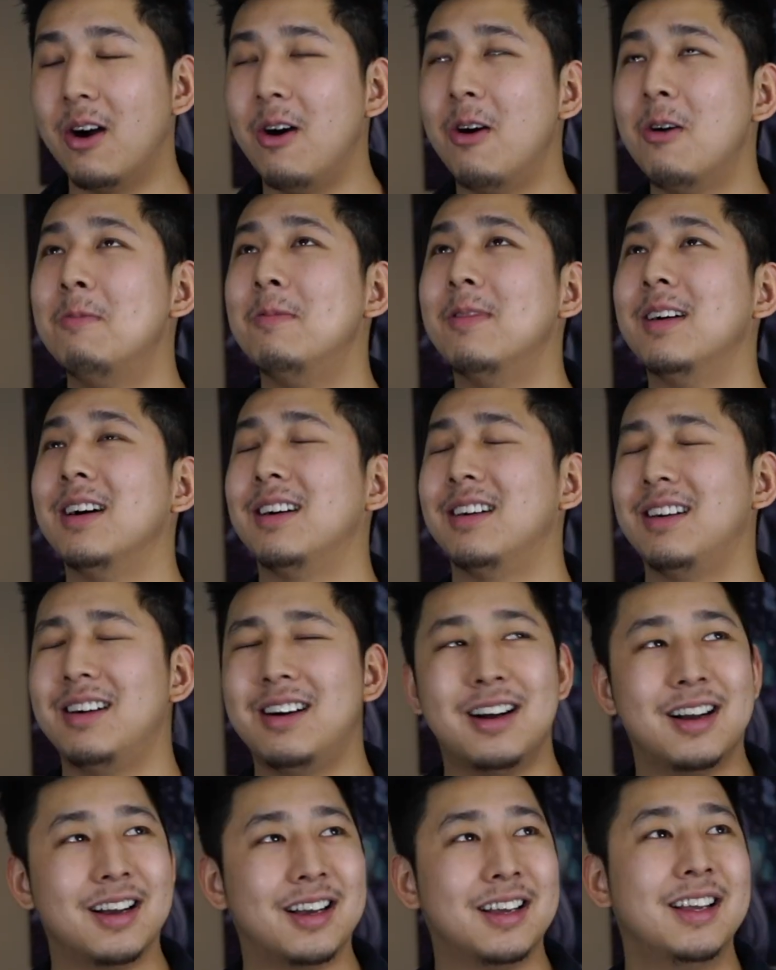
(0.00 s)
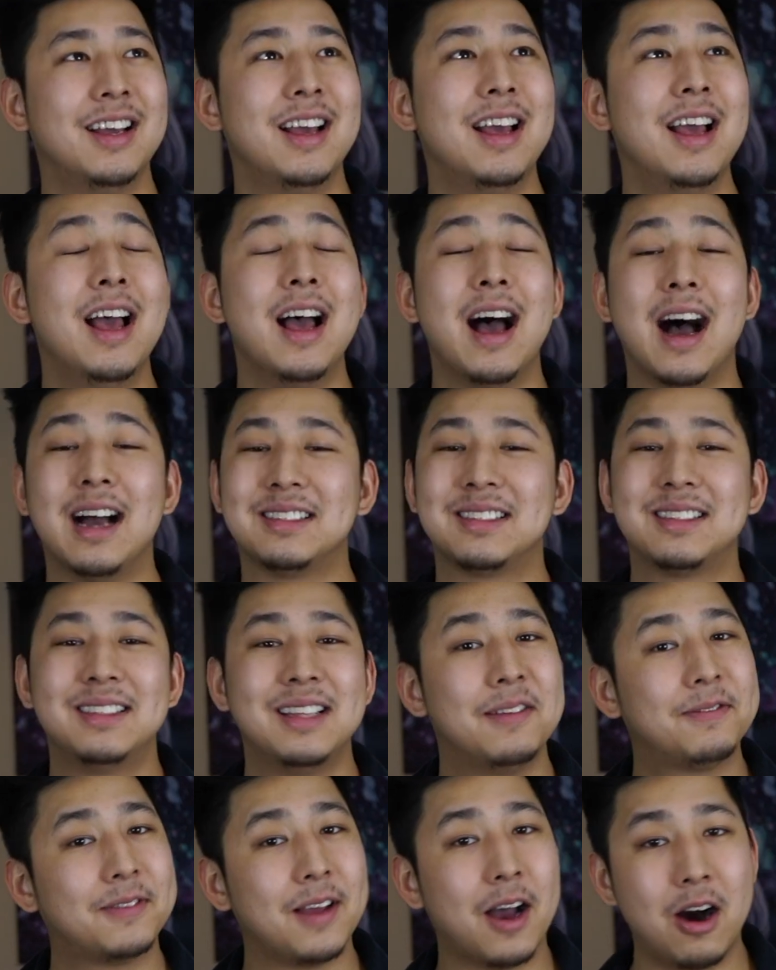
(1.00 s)
Oh, I
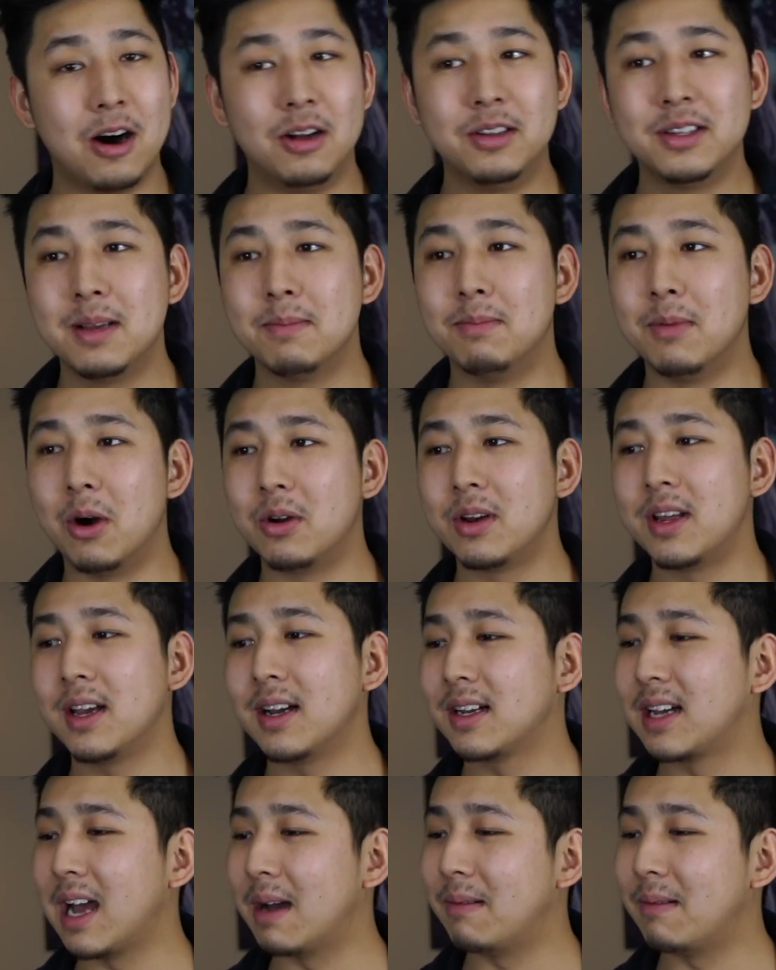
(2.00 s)
sniffed all the ammonia,